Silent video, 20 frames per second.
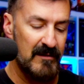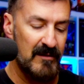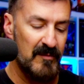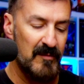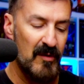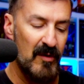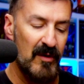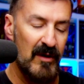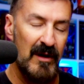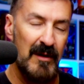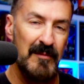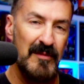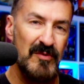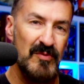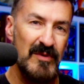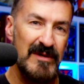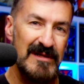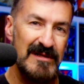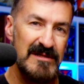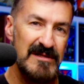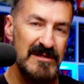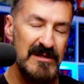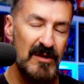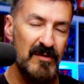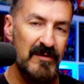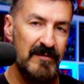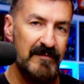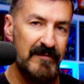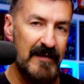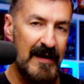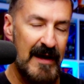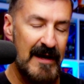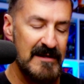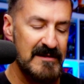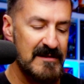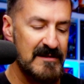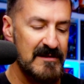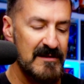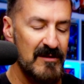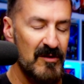they're broken up between slow and
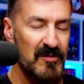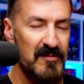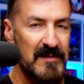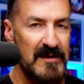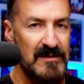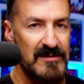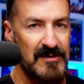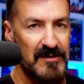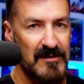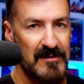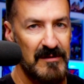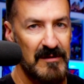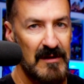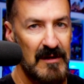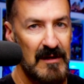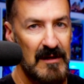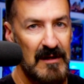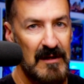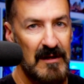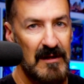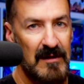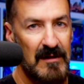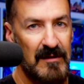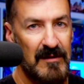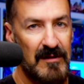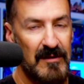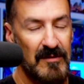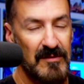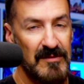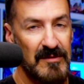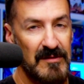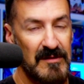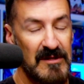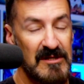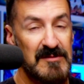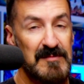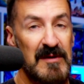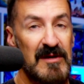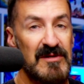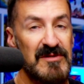fast. Slow means the
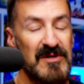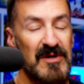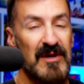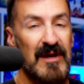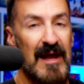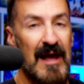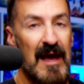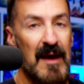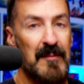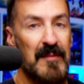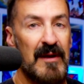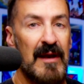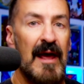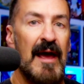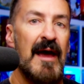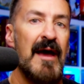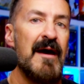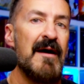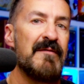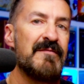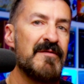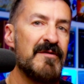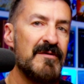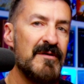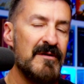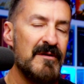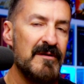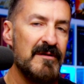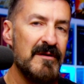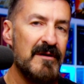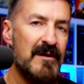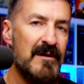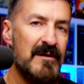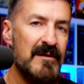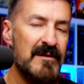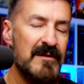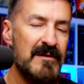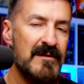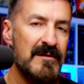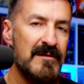spells are going to happen after all the
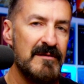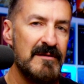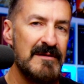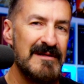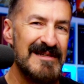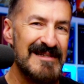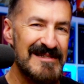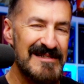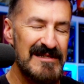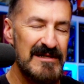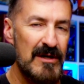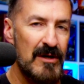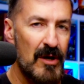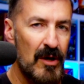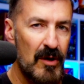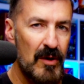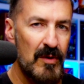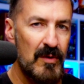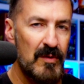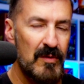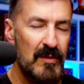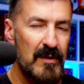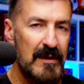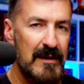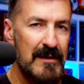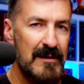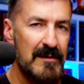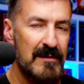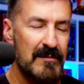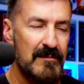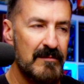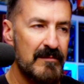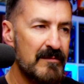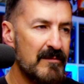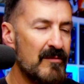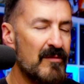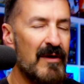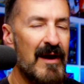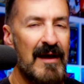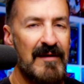colonists go and
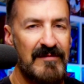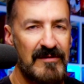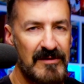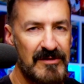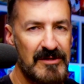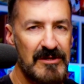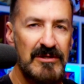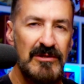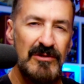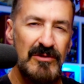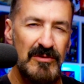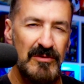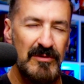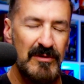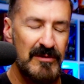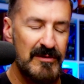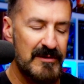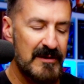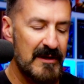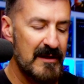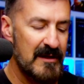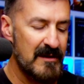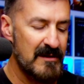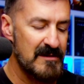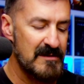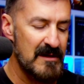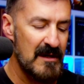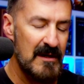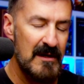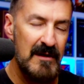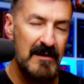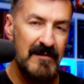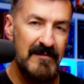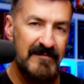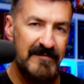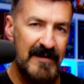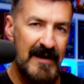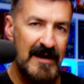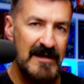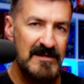ravage and do their things.
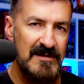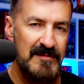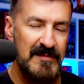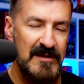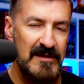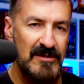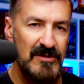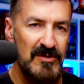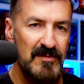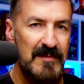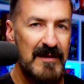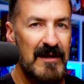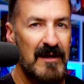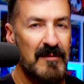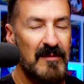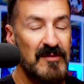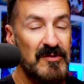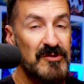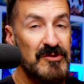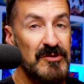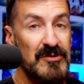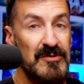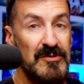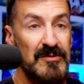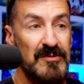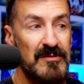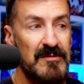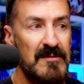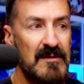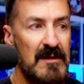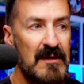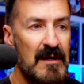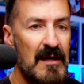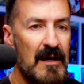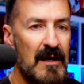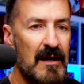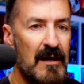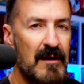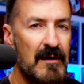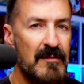Fast means you'll be able to
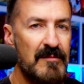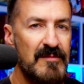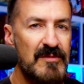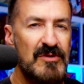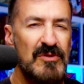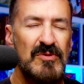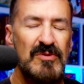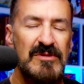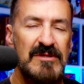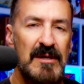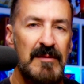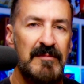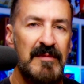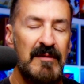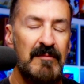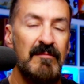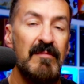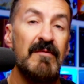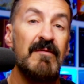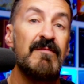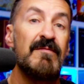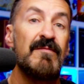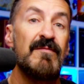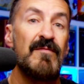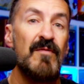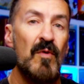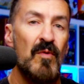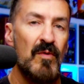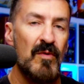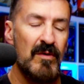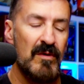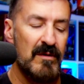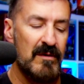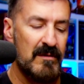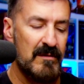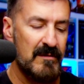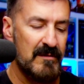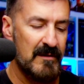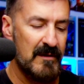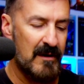do something
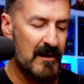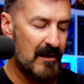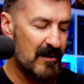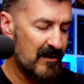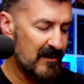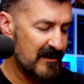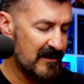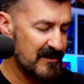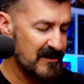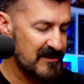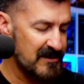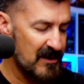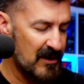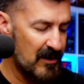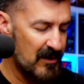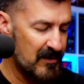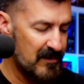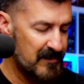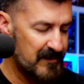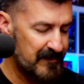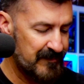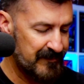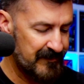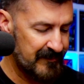before the colonists go.